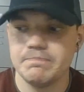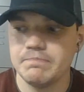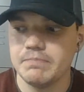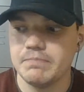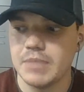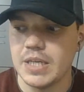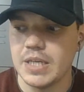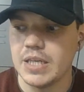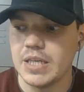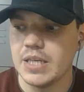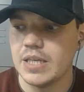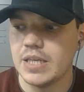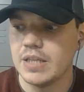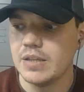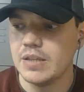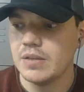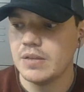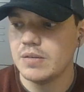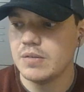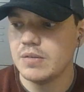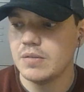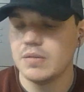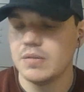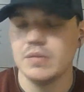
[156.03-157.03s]

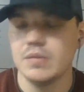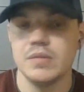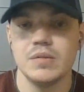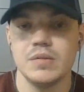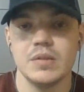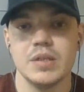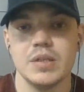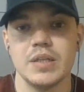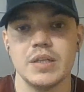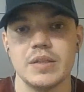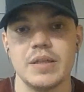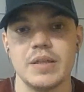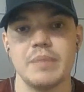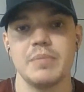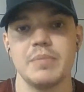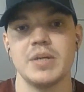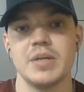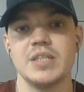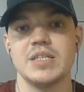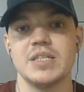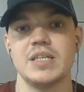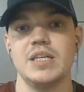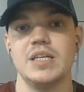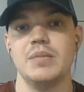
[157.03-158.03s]
And that
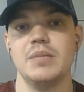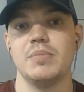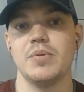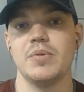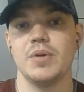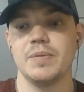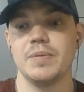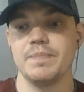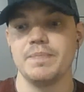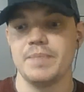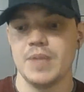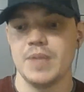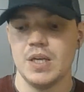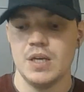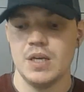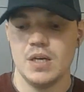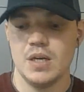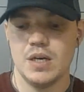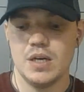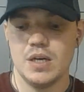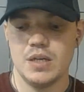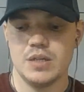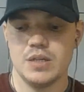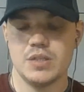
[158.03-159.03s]
brings a key point.
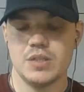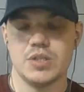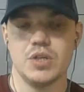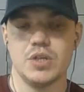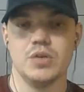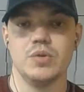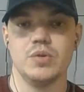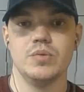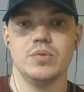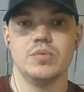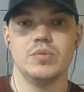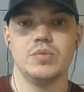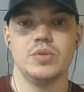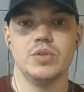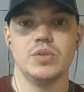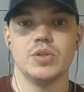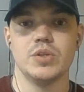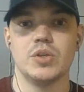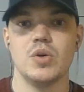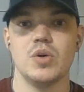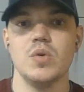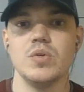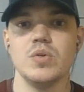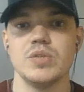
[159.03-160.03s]
So your
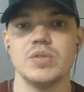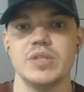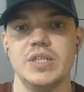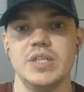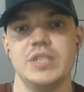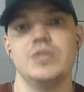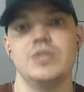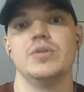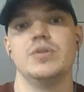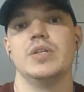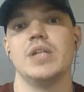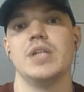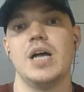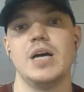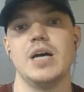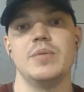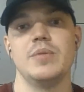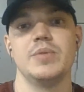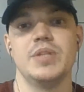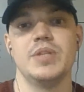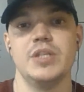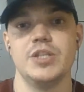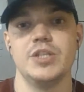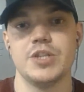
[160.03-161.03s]
goals need to align
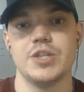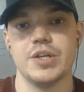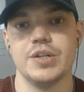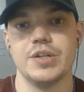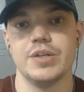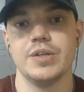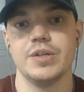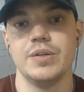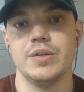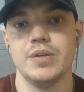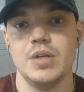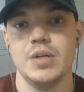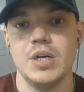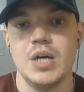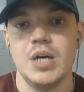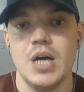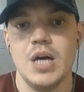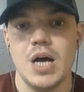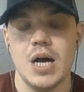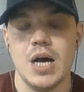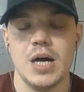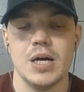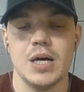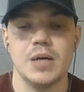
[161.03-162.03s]
with each other.
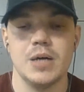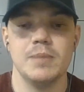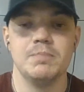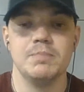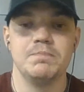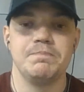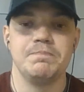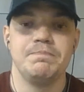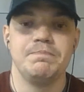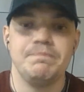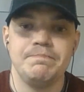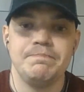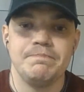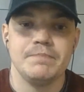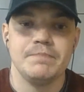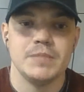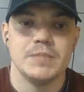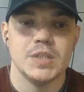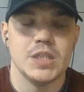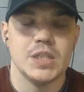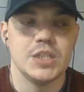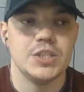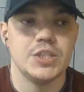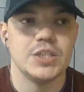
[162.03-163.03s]

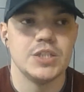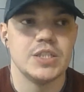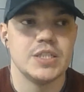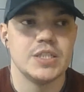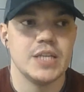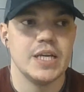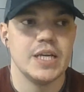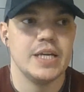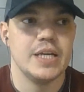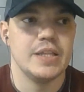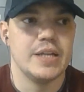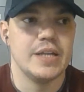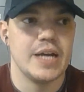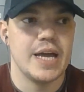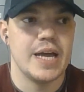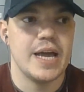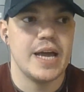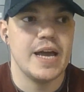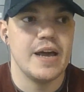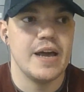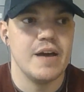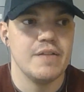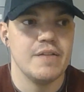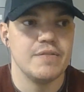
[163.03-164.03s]
Let's just say that I
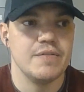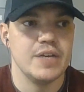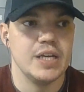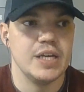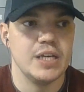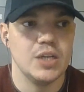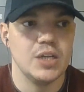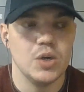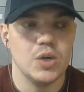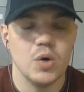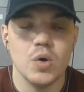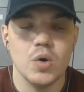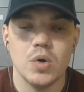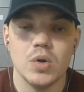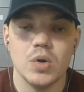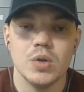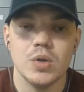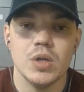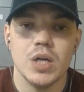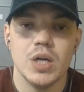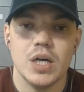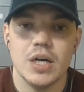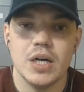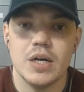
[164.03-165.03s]
have a
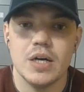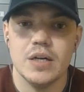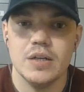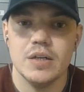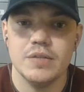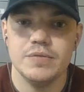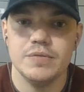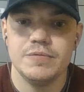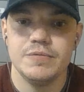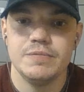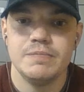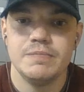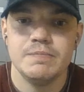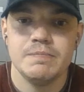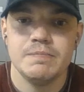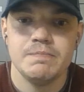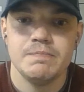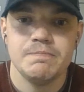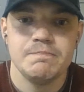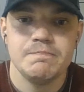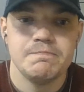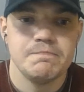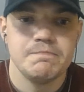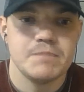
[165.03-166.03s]
goal of
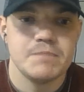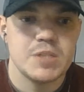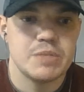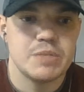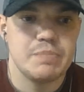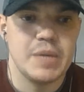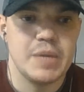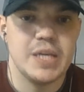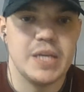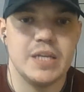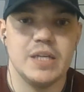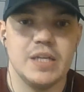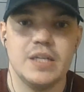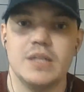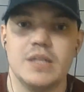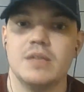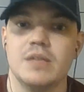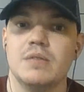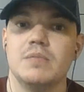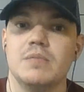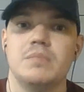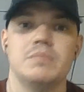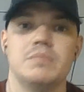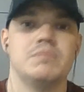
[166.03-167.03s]

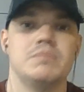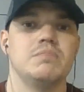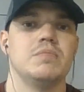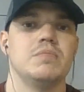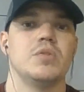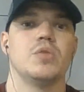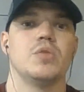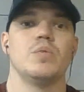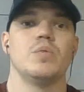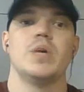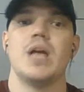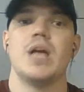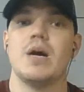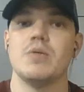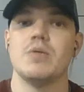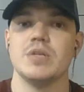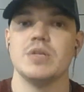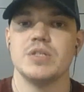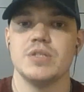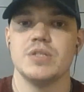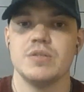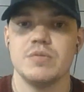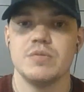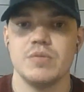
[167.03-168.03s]
spending 3
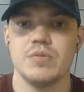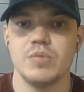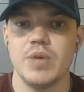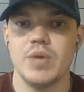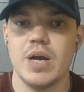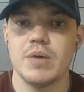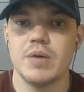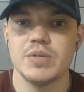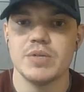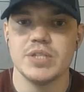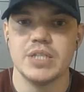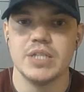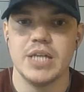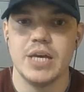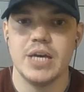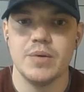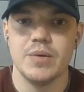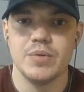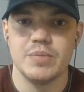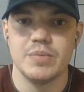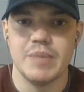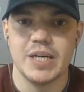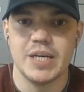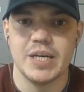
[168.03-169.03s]
hours a day
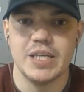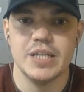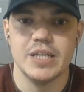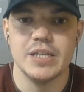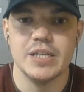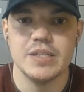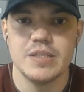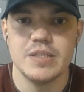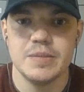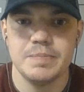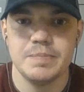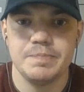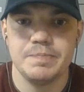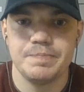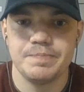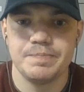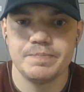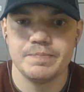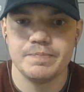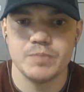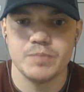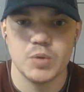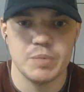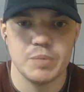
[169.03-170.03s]
with my kids,
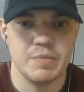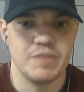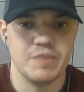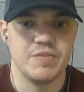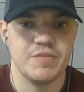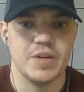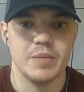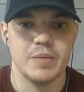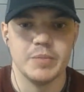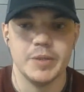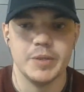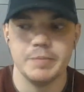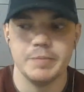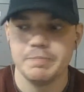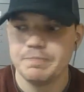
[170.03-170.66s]
with my family.